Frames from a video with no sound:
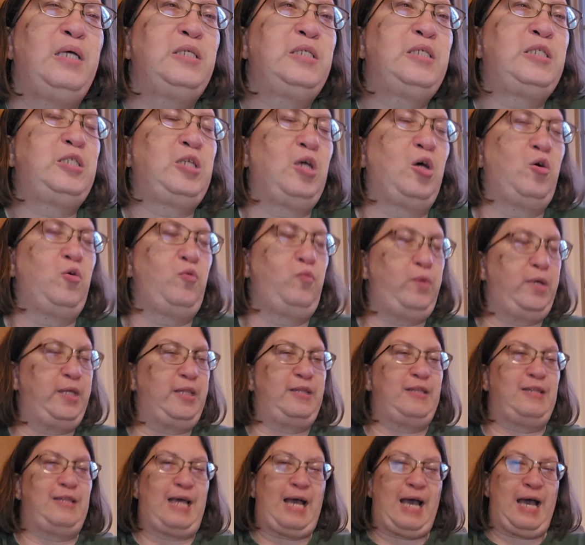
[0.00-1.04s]
So
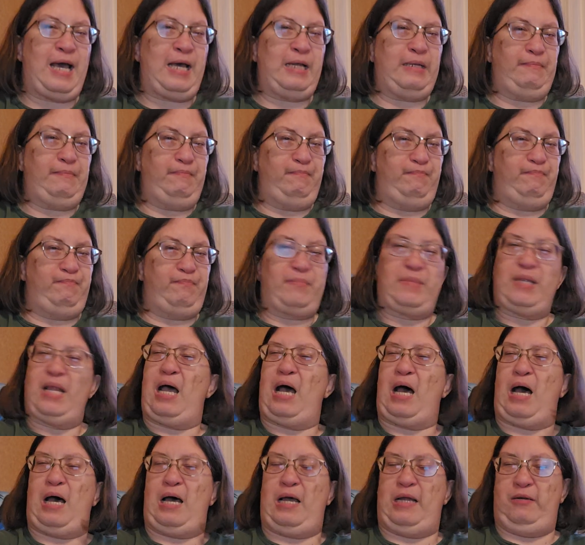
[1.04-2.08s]
with that,
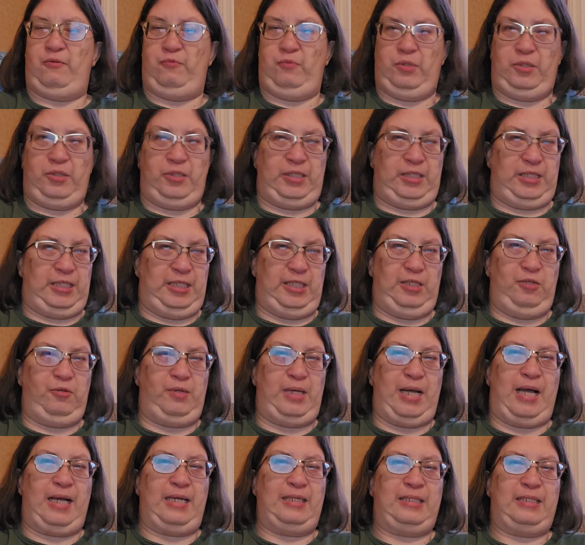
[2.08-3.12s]
I will see you
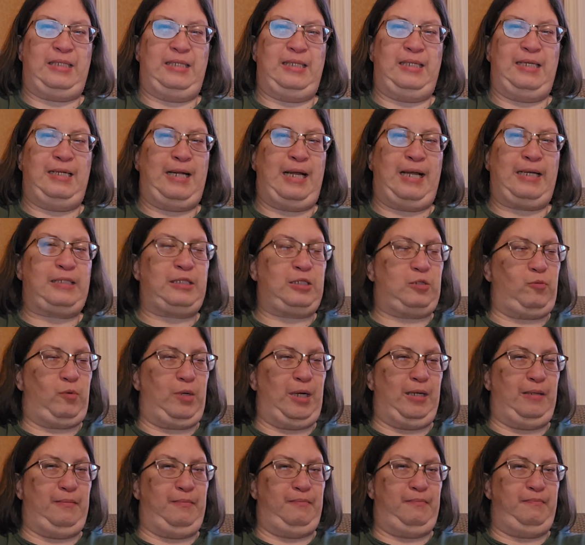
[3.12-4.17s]
guys in the next
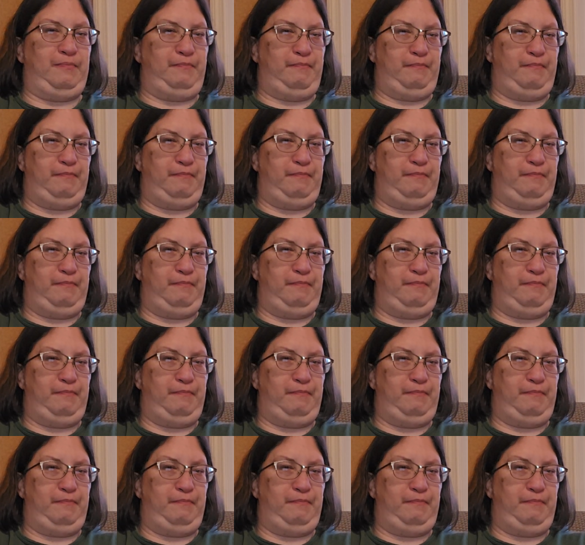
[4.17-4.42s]
one.